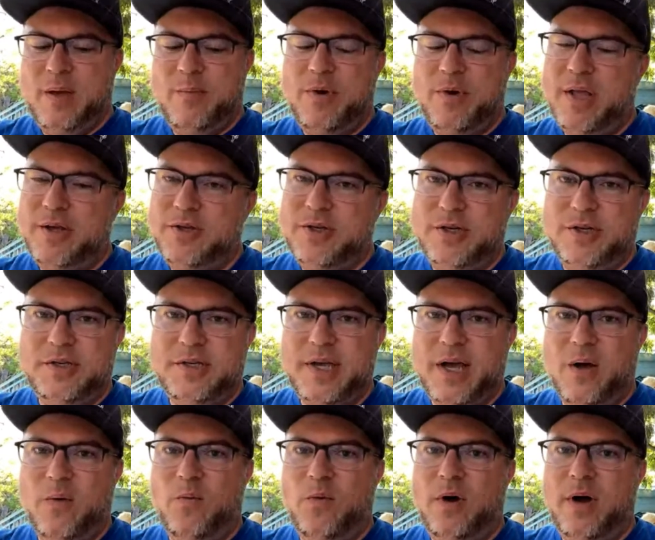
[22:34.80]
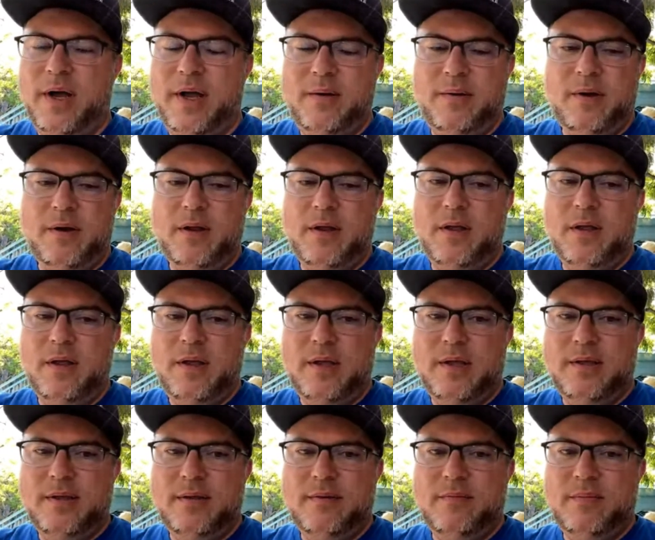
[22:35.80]
Probably should have just got one,
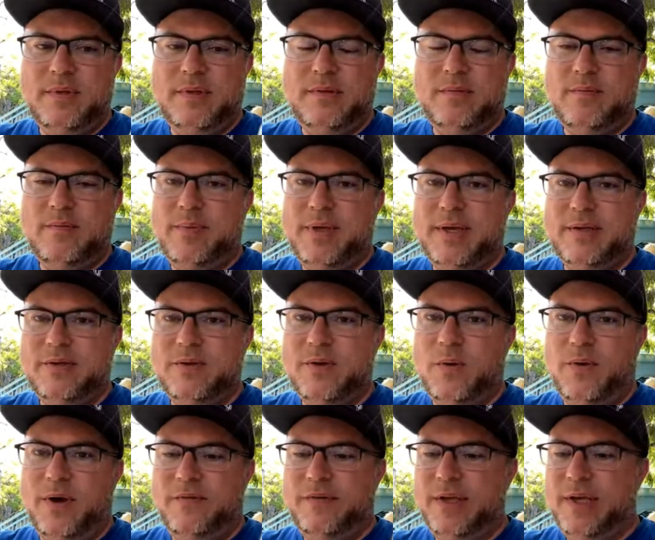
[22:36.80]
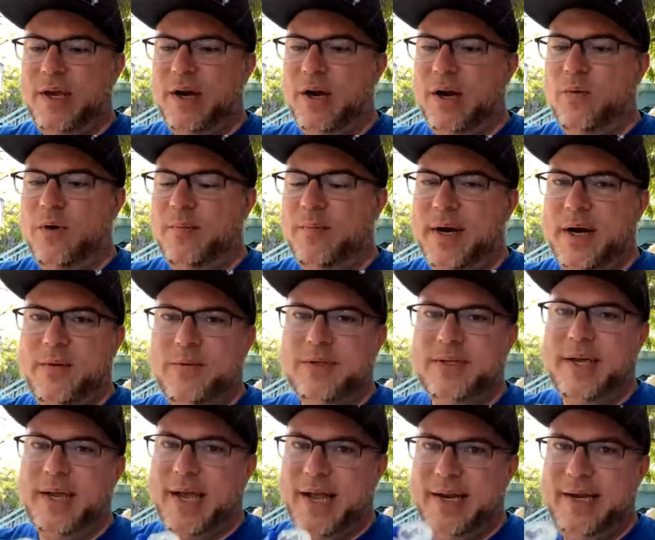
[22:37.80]
because so I won't have to carry one. But I
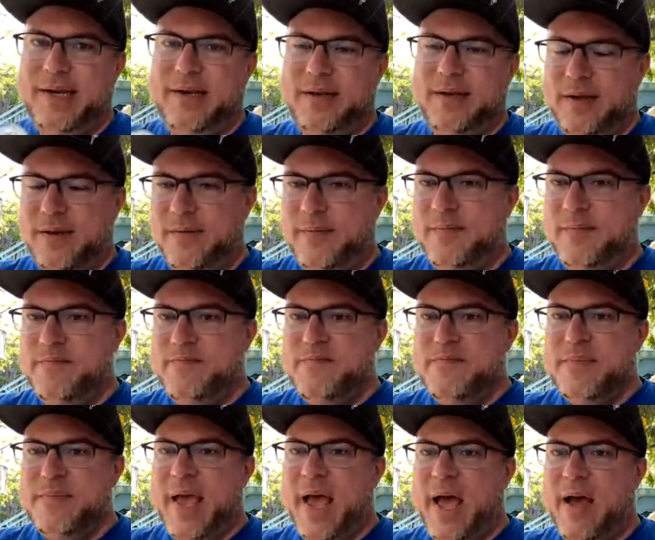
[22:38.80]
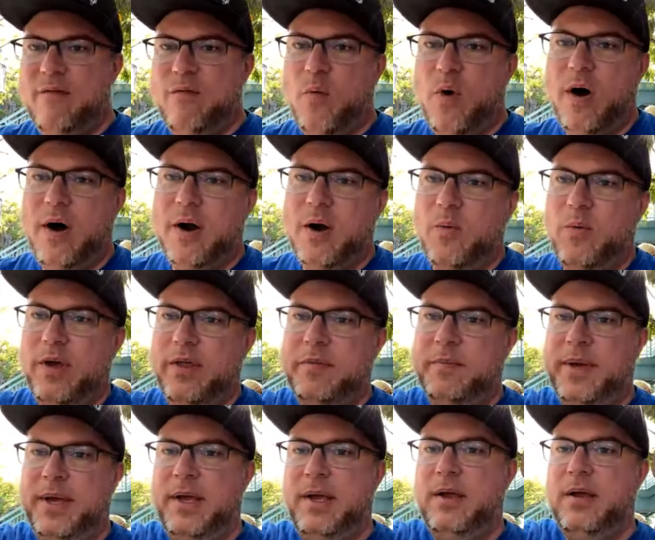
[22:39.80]
was like, I need to have water with
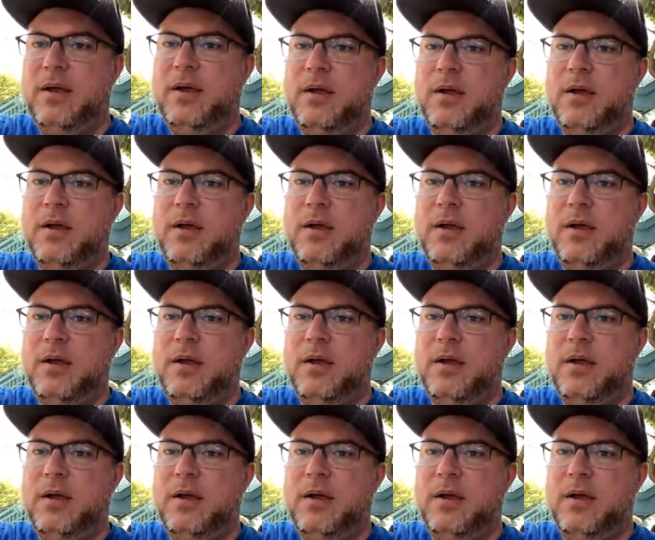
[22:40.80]
me.